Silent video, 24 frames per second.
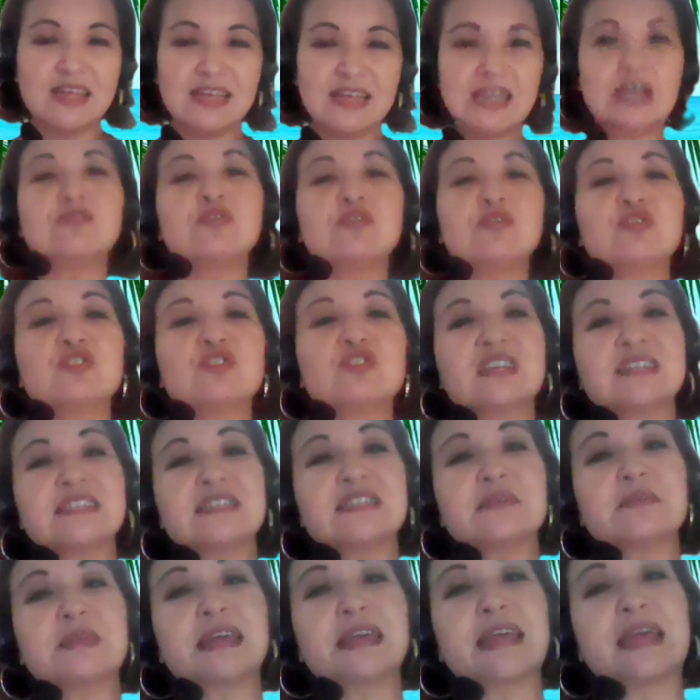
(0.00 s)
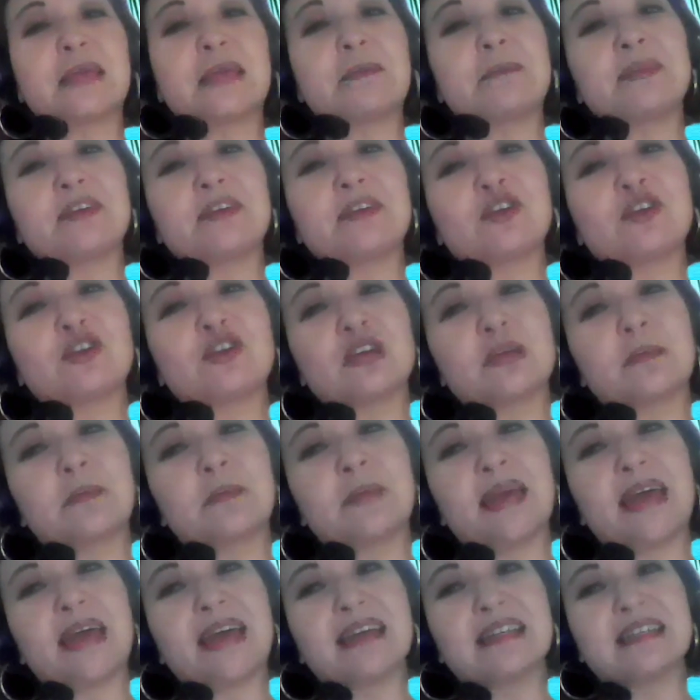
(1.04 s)
Now, if you're looking to make a bigger
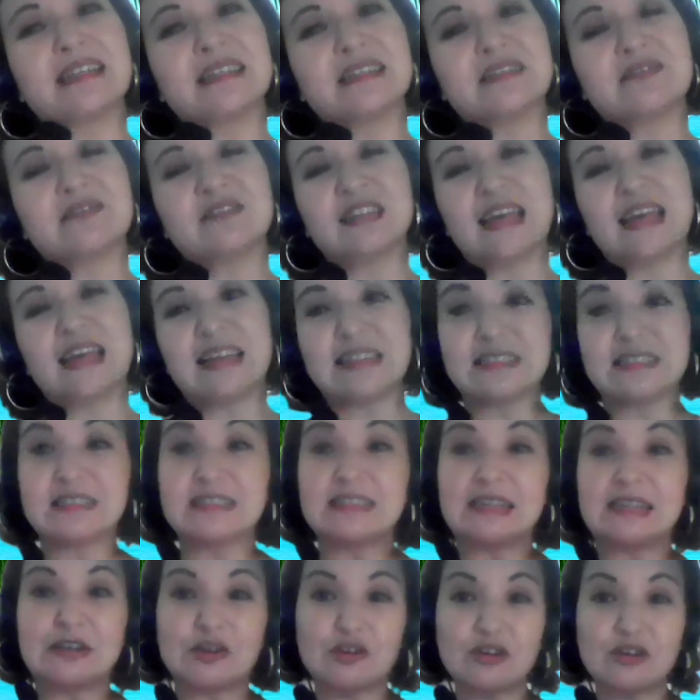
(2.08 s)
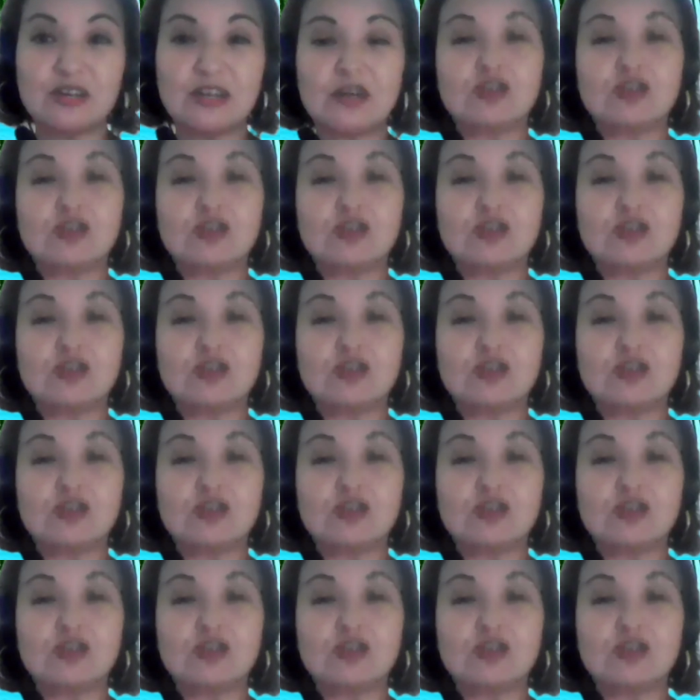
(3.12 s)
impact as a leader,